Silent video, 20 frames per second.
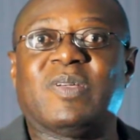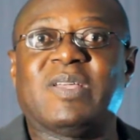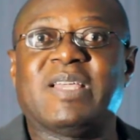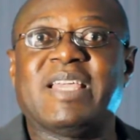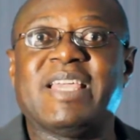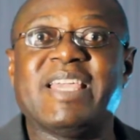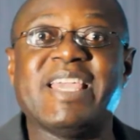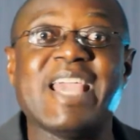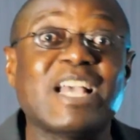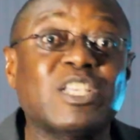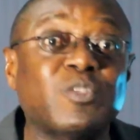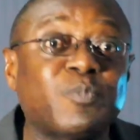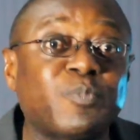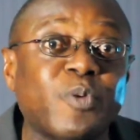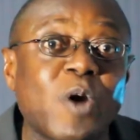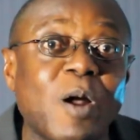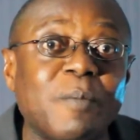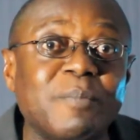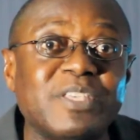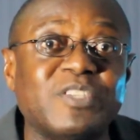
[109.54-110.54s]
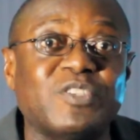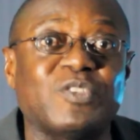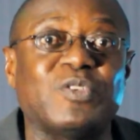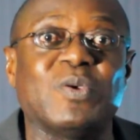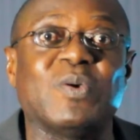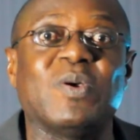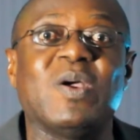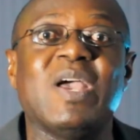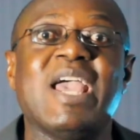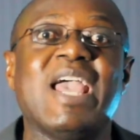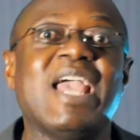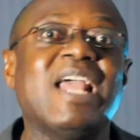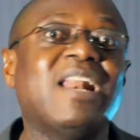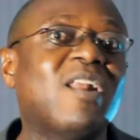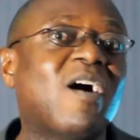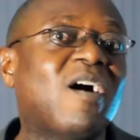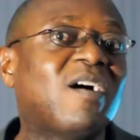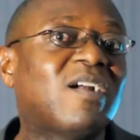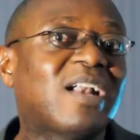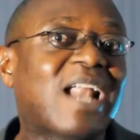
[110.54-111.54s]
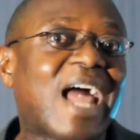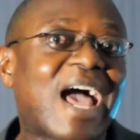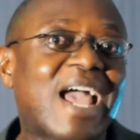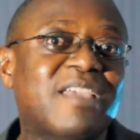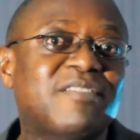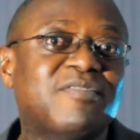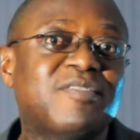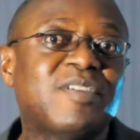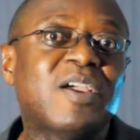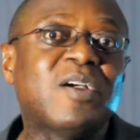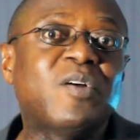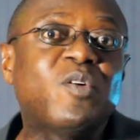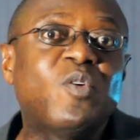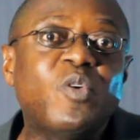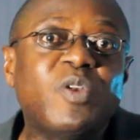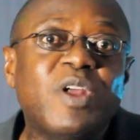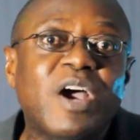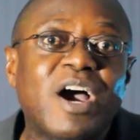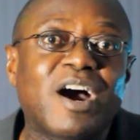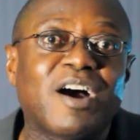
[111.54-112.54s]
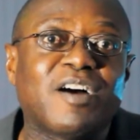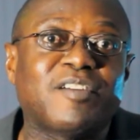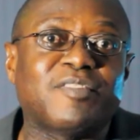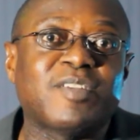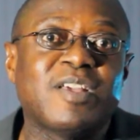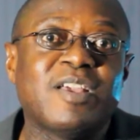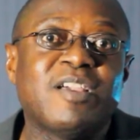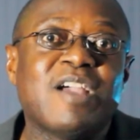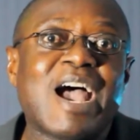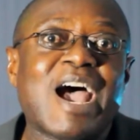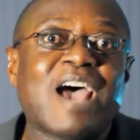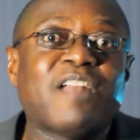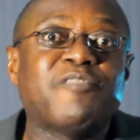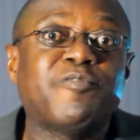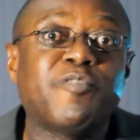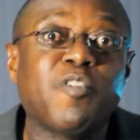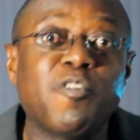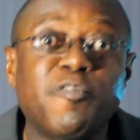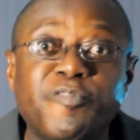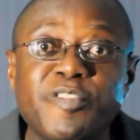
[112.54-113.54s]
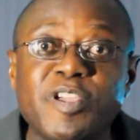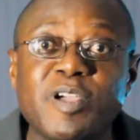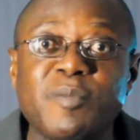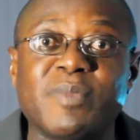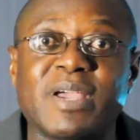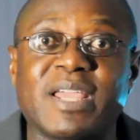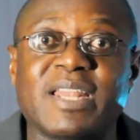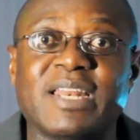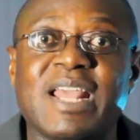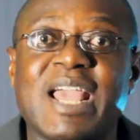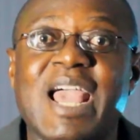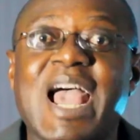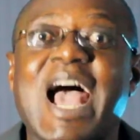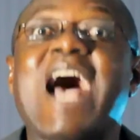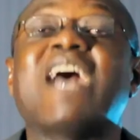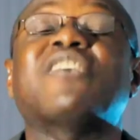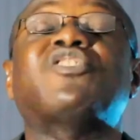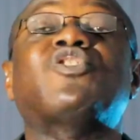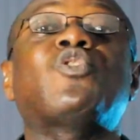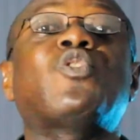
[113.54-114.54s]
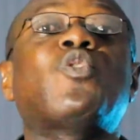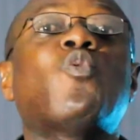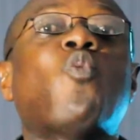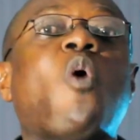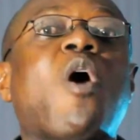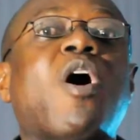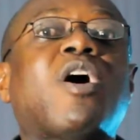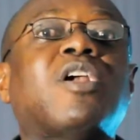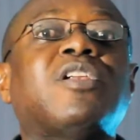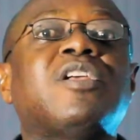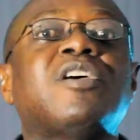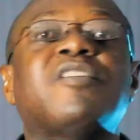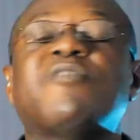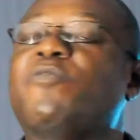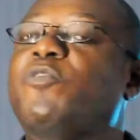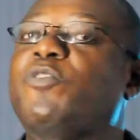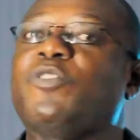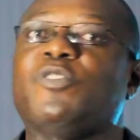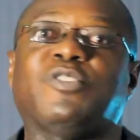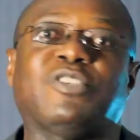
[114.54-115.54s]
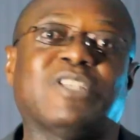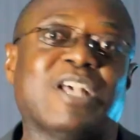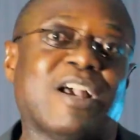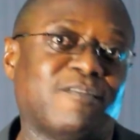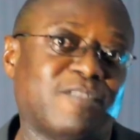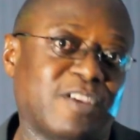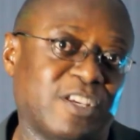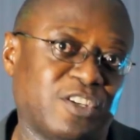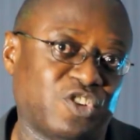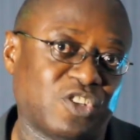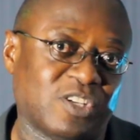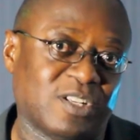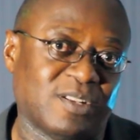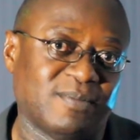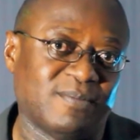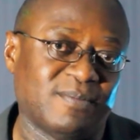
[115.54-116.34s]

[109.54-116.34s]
He has promised you a long life, good health, and fulfillment as reward for your salvation.